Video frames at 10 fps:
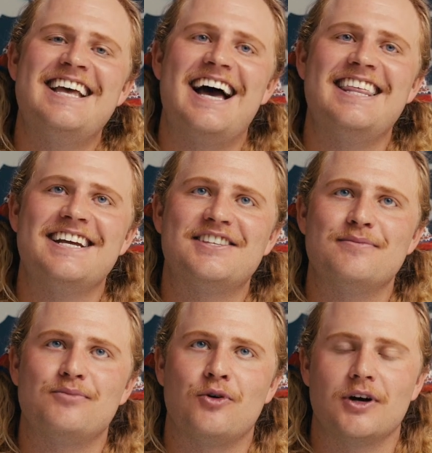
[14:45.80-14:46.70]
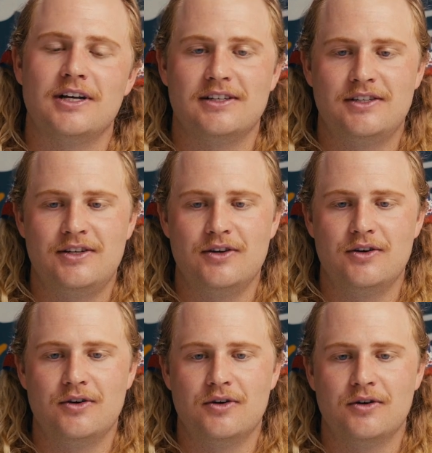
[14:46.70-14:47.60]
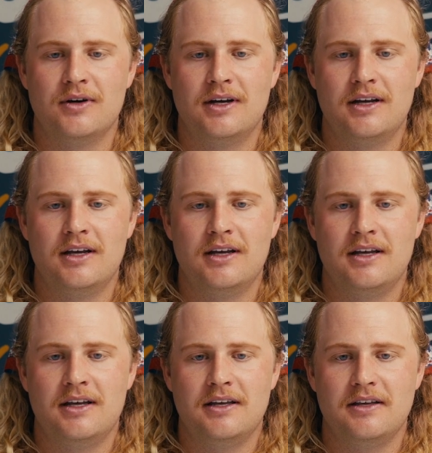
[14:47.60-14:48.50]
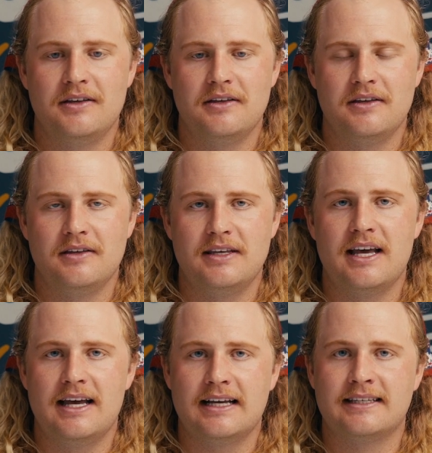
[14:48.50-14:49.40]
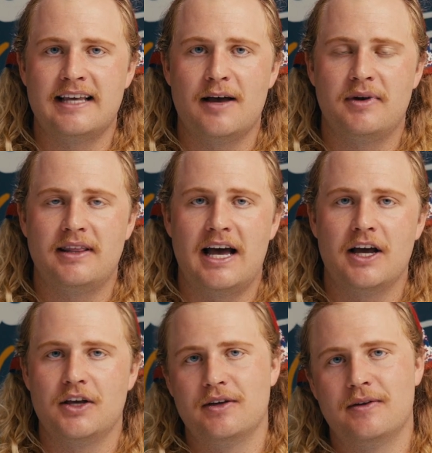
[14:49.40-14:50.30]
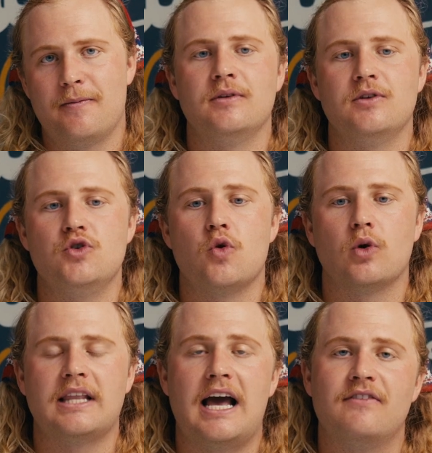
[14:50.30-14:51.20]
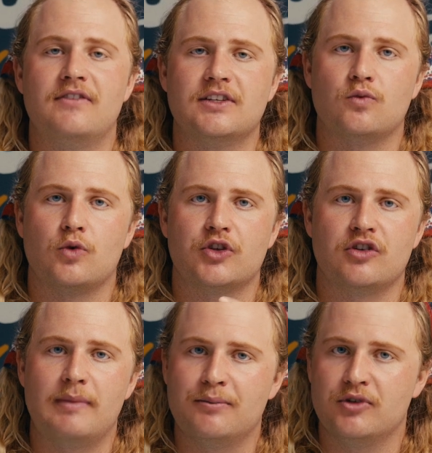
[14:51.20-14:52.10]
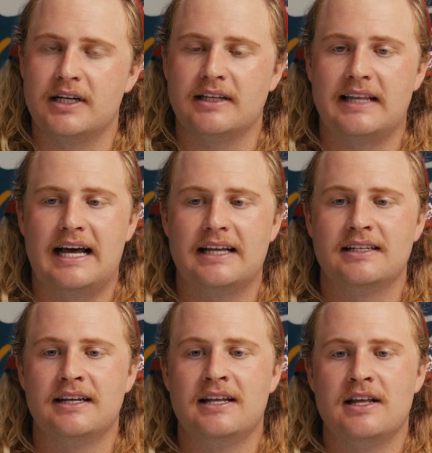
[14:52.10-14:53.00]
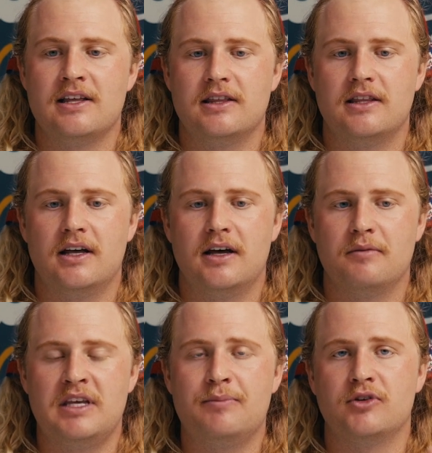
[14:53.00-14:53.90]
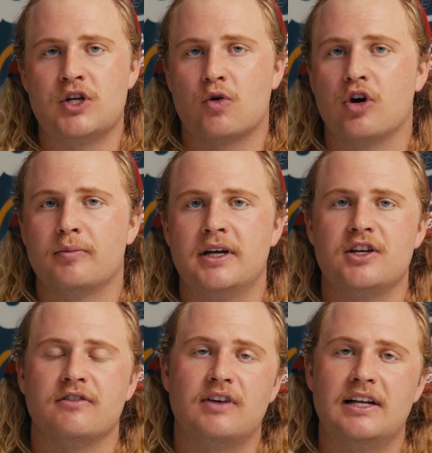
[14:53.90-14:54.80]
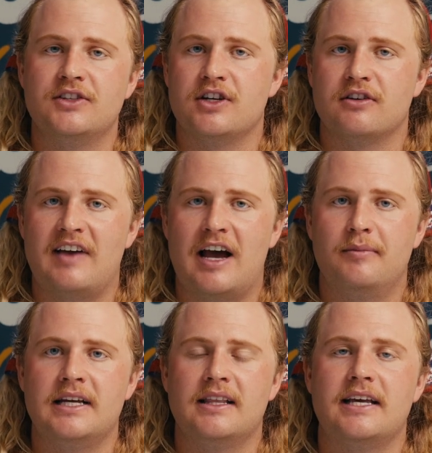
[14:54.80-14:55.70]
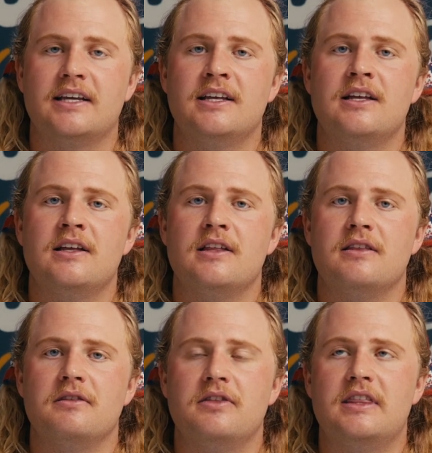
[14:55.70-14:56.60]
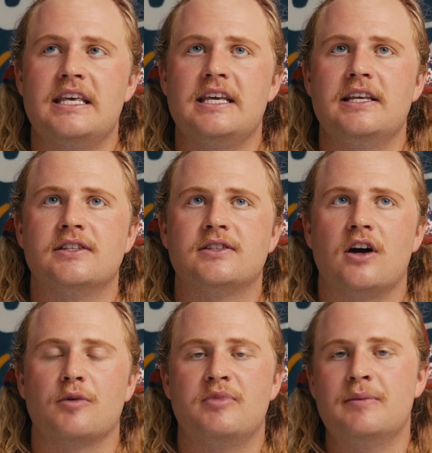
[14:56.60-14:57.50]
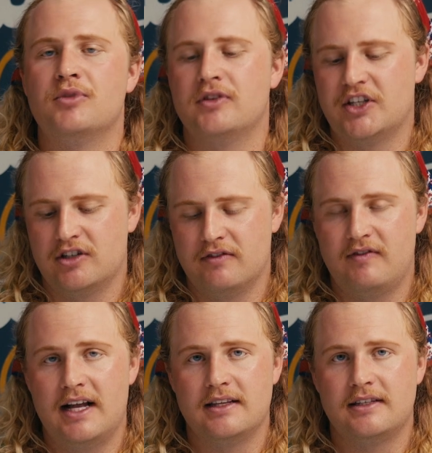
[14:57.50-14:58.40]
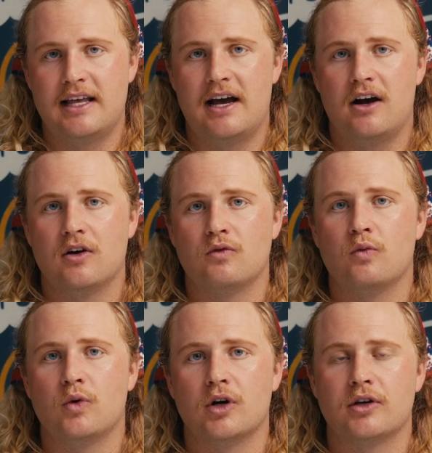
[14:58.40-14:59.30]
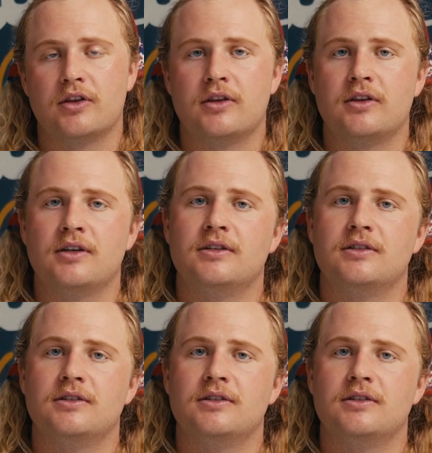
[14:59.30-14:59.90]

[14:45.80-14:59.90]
think it's important to, accept that your life is worth remembering, that the people in your orbit, your friends, your family, like, these are people, these are events that are worth,